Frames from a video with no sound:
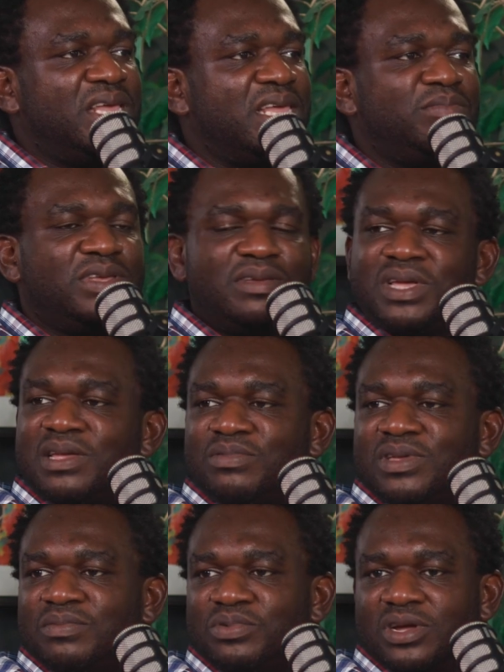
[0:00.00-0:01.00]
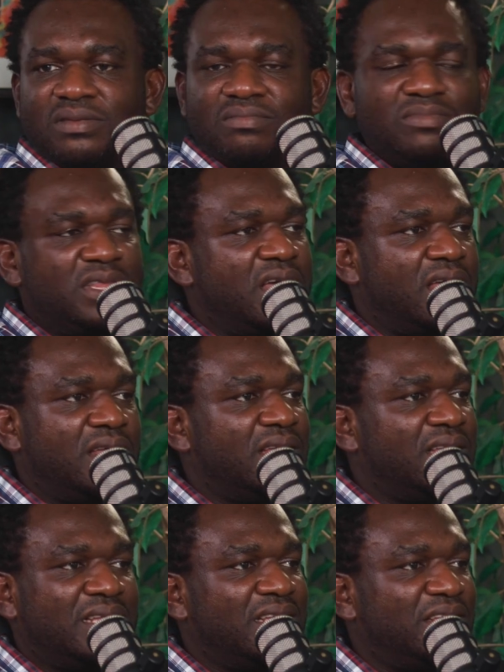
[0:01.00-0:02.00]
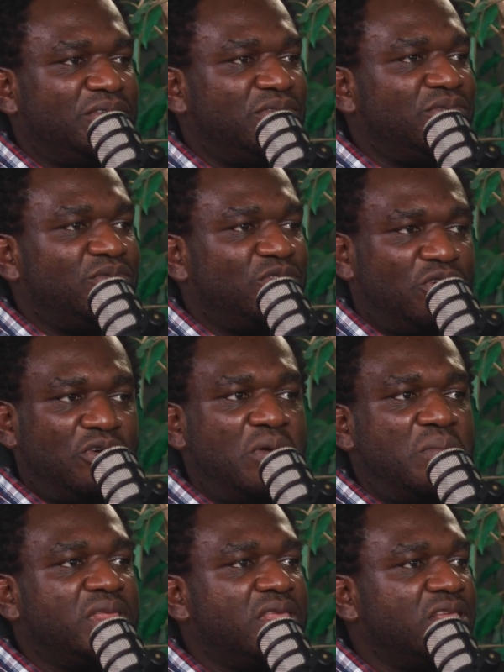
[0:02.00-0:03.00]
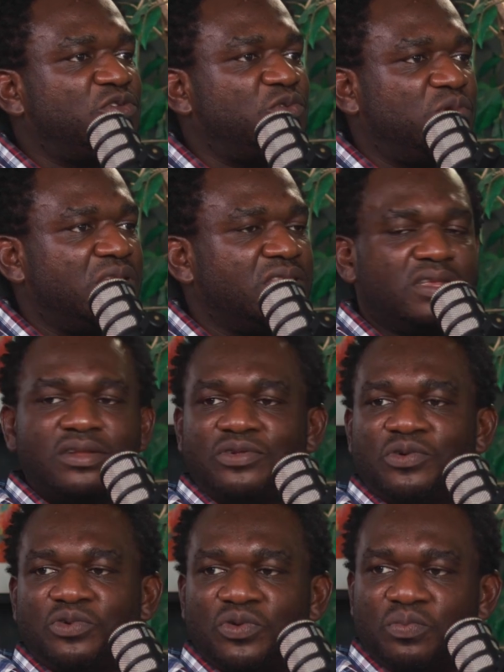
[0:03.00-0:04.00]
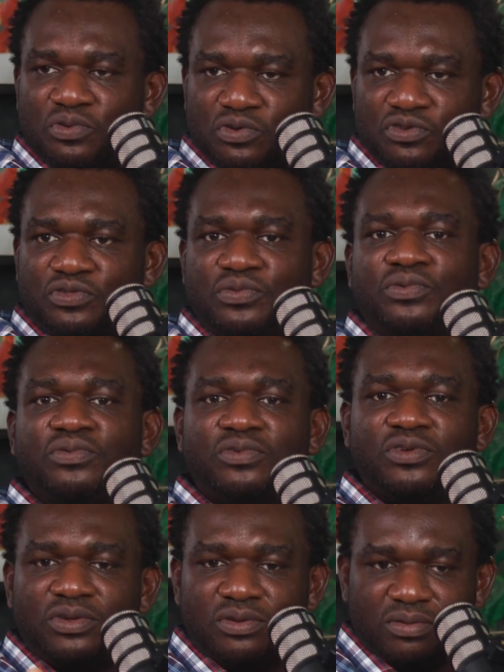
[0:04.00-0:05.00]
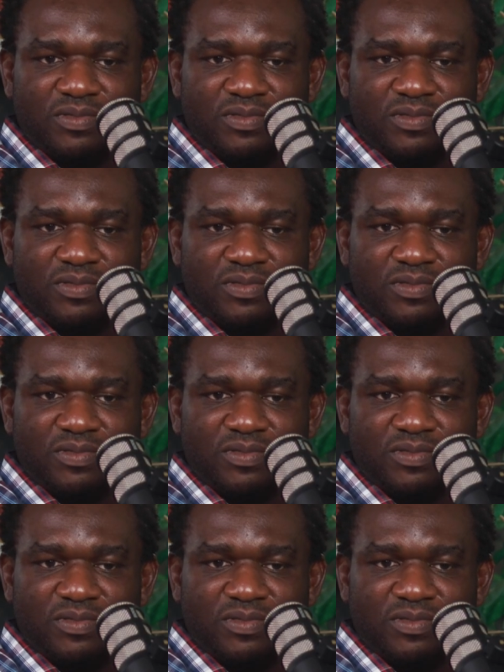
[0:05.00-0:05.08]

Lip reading: maybe, but nah. You're committed to it, so you push through.